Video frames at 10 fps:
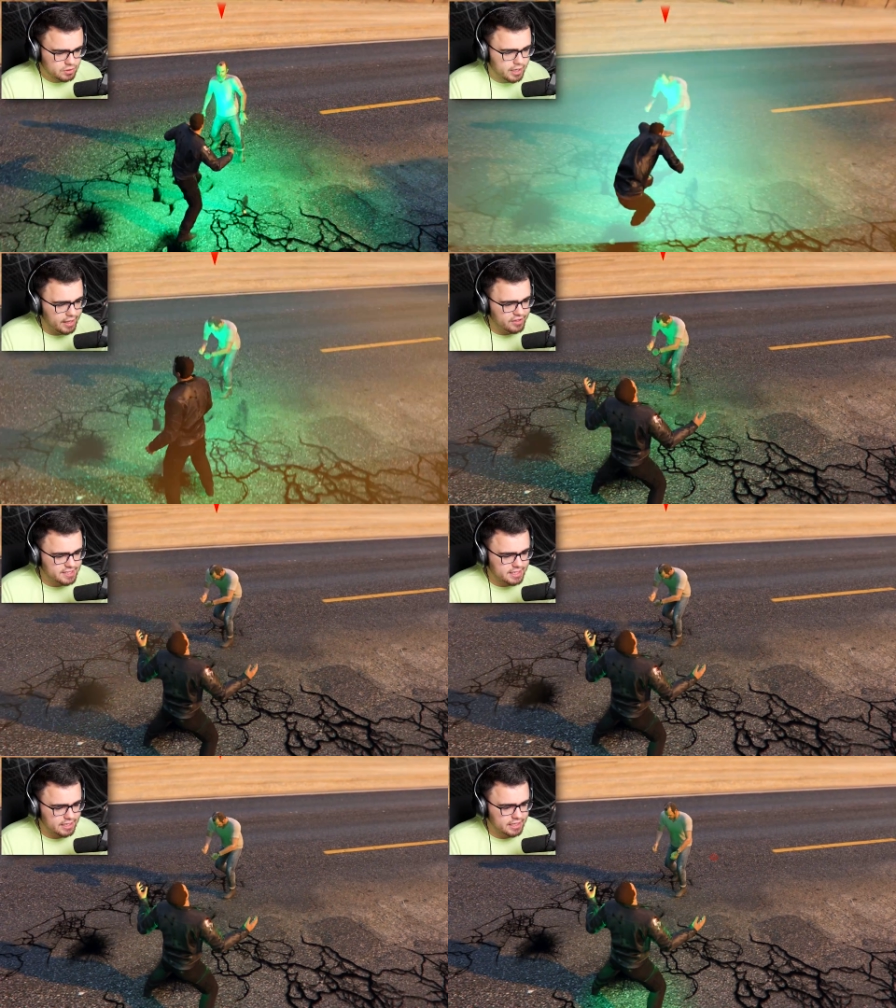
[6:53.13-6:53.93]
Okay, this
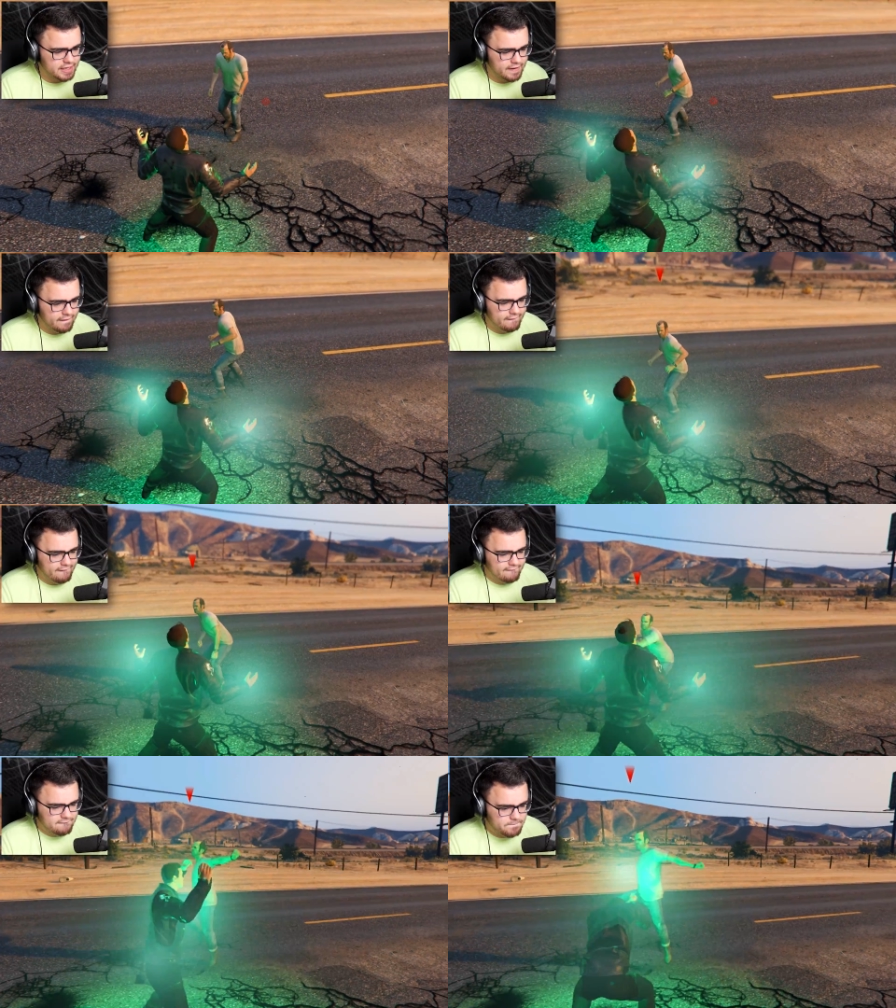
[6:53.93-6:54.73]
is gonna.
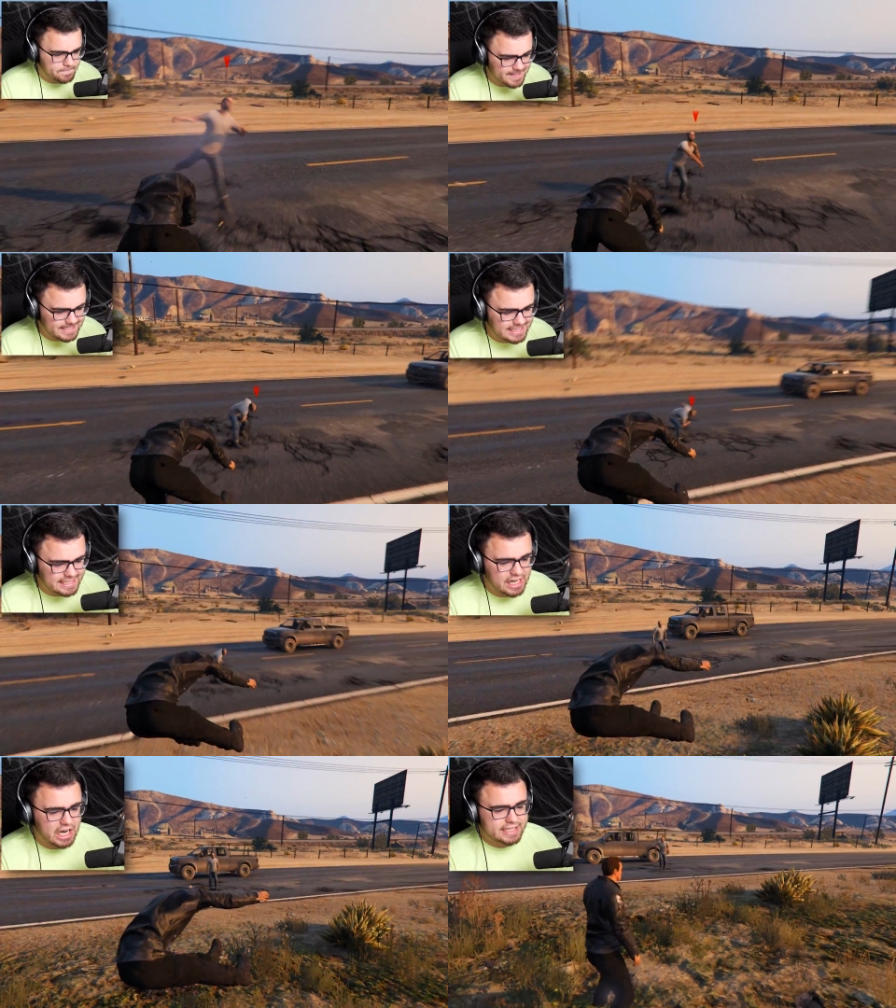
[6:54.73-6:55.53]
God!
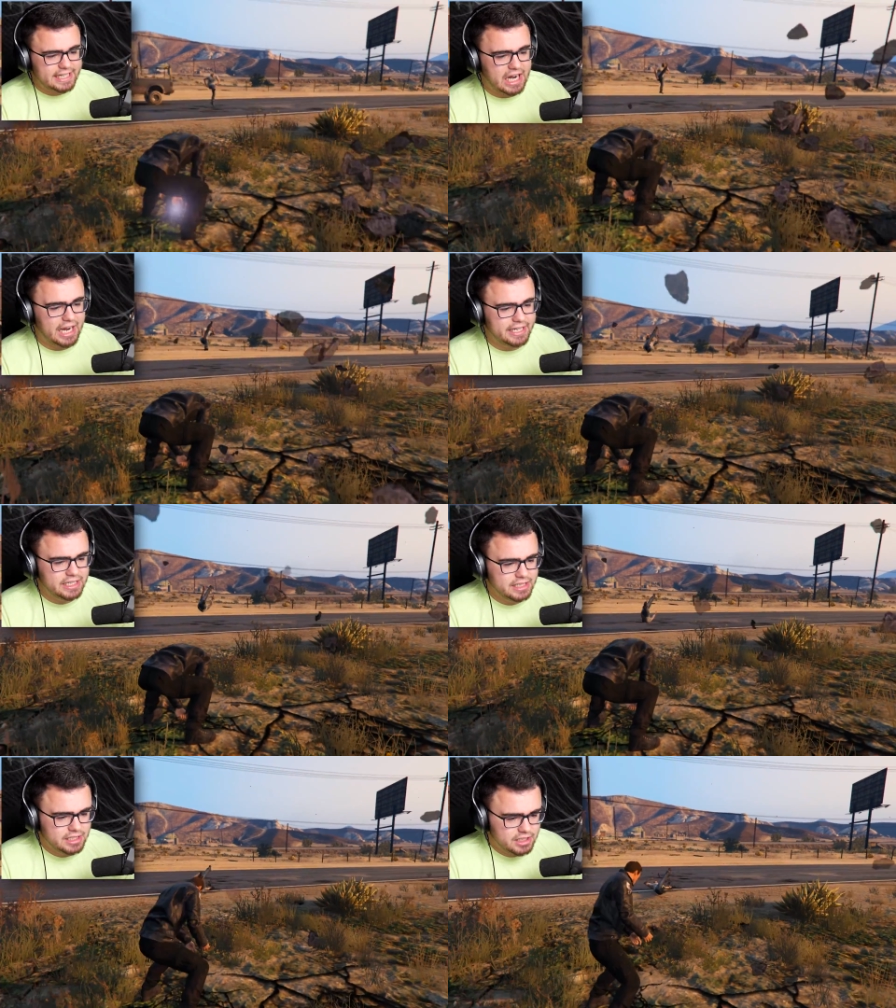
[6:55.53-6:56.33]
Ah, god.
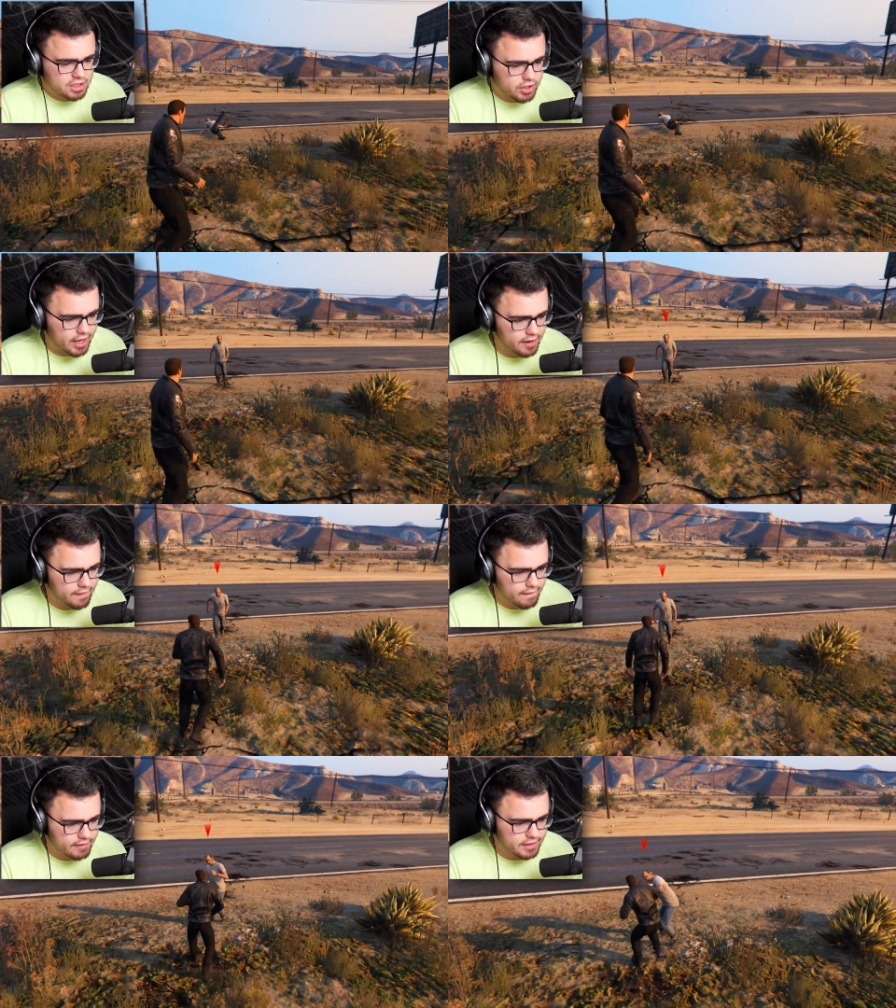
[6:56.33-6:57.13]
Okay.
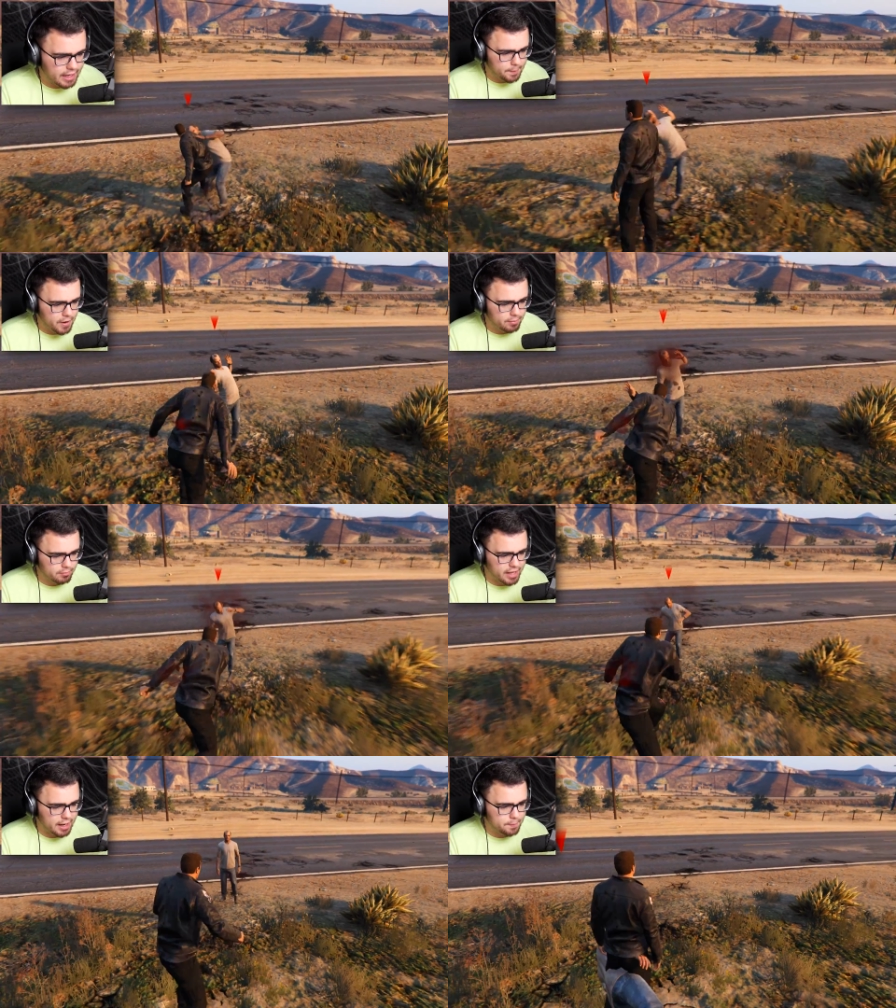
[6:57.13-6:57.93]
Not a
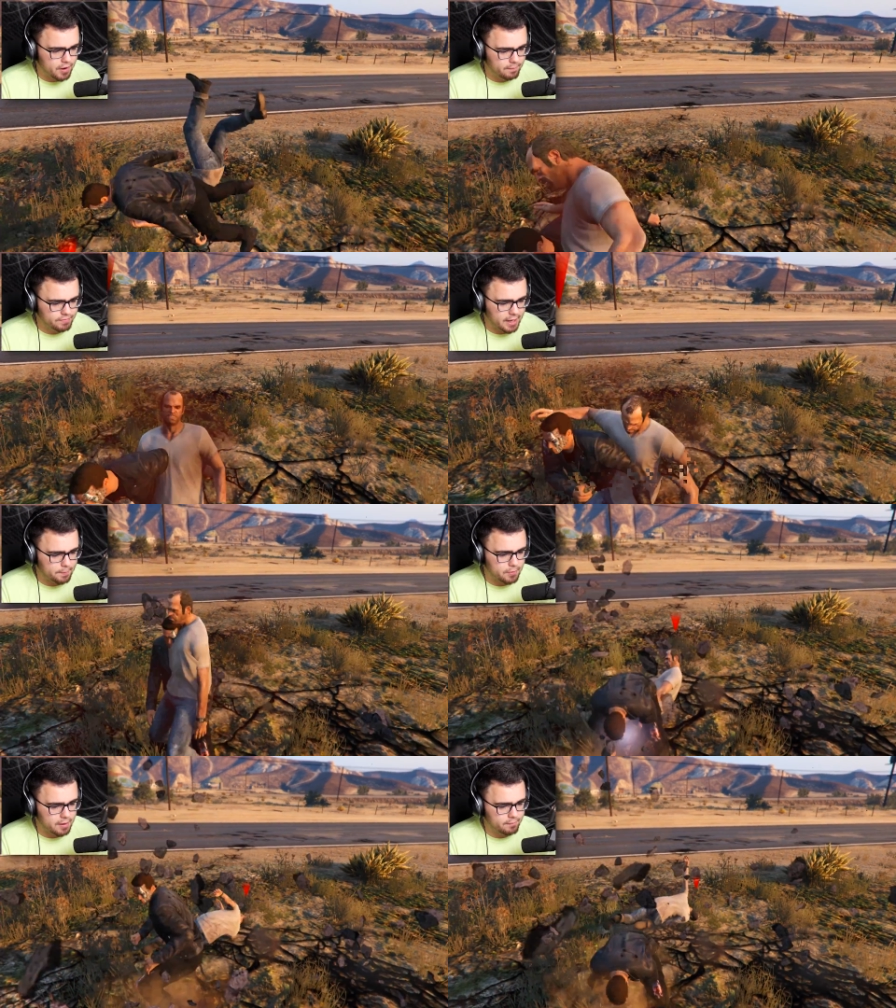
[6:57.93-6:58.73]
problem. Not a problem. Not a
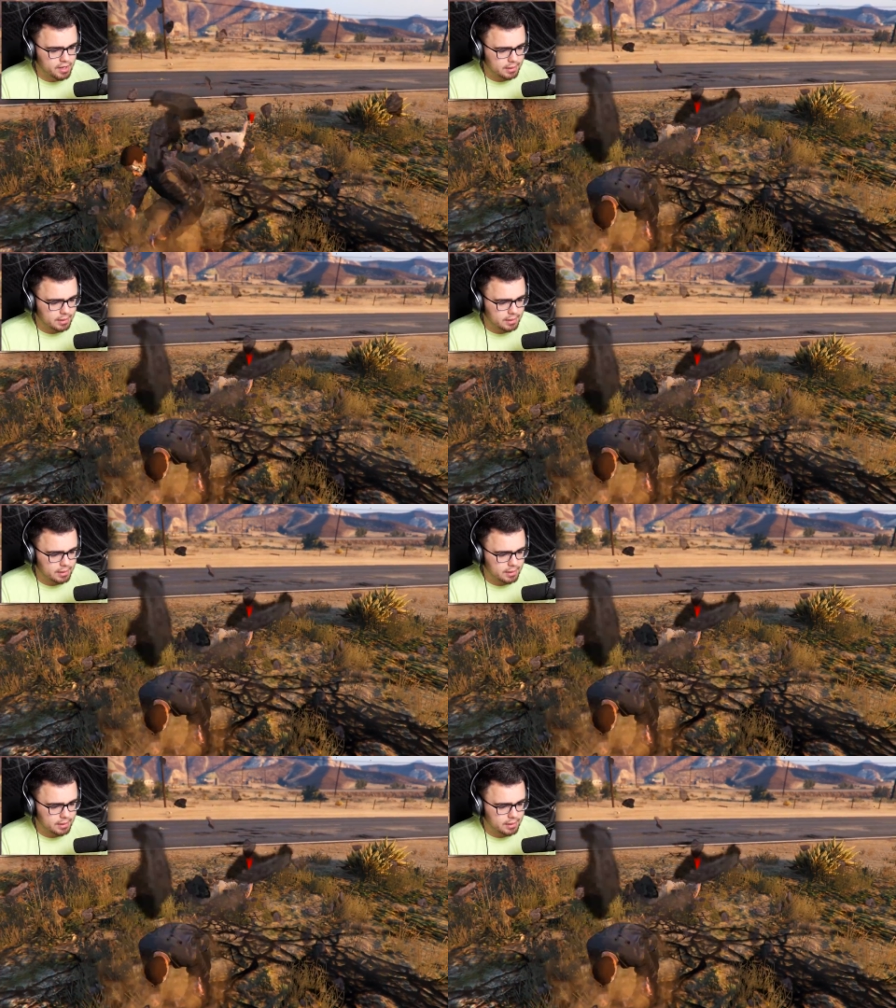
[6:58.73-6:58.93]
problem.